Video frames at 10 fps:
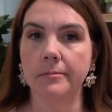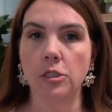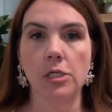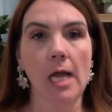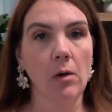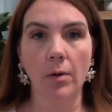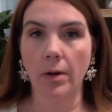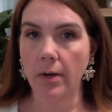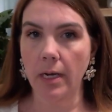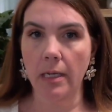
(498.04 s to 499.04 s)

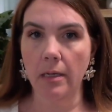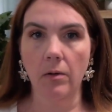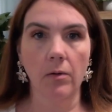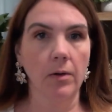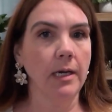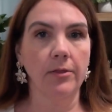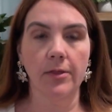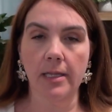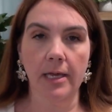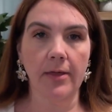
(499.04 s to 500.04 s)
showering or
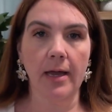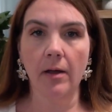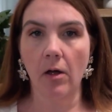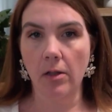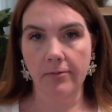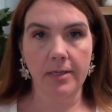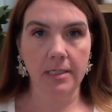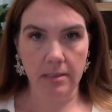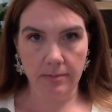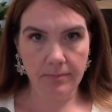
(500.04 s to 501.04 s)
anything like that. All of
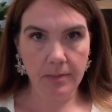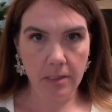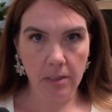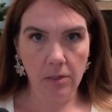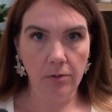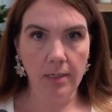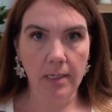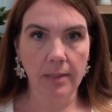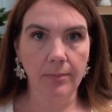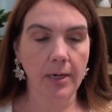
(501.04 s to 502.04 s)
this is included
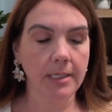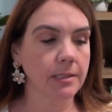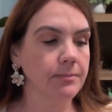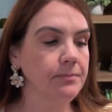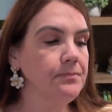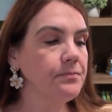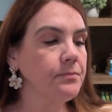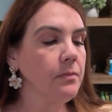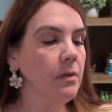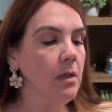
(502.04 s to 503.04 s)
in the price.
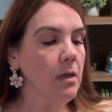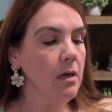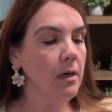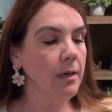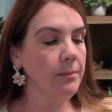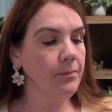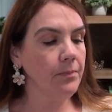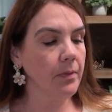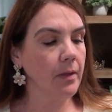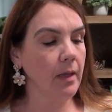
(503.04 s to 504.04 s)

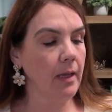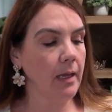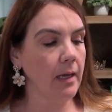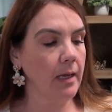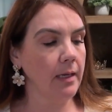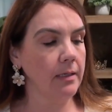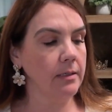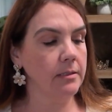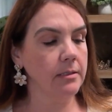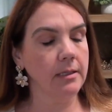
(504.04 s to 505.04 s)

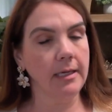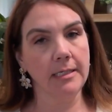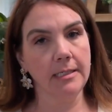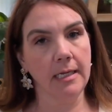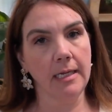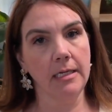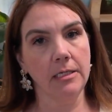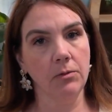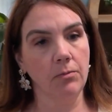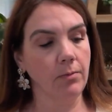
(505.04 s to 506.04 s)
And like I said, it
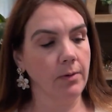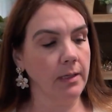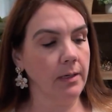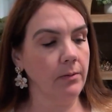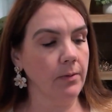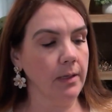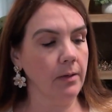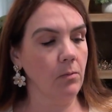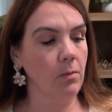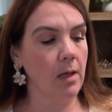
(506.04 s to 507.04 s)
is a really, really
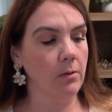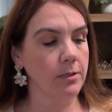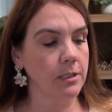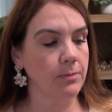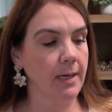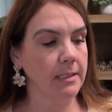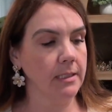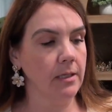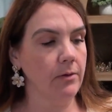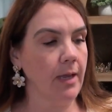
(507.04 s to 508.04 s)
well
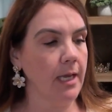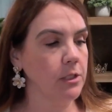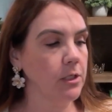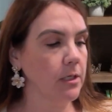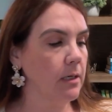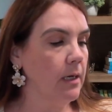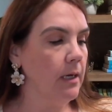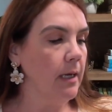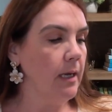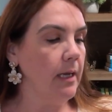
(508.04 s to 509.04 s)
respected location.
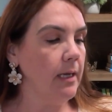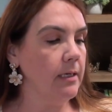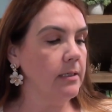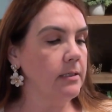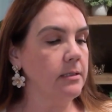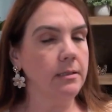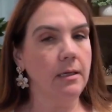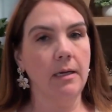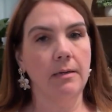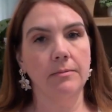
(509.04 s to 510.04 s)
And
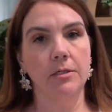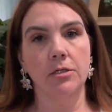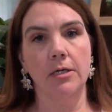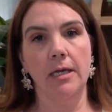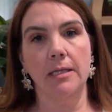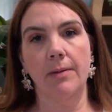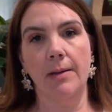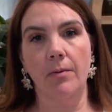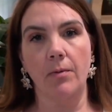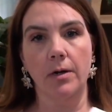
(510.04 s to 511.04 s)
just looking at the
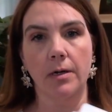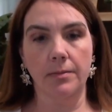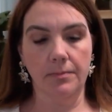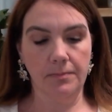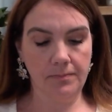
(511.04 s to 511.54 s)
paperwork,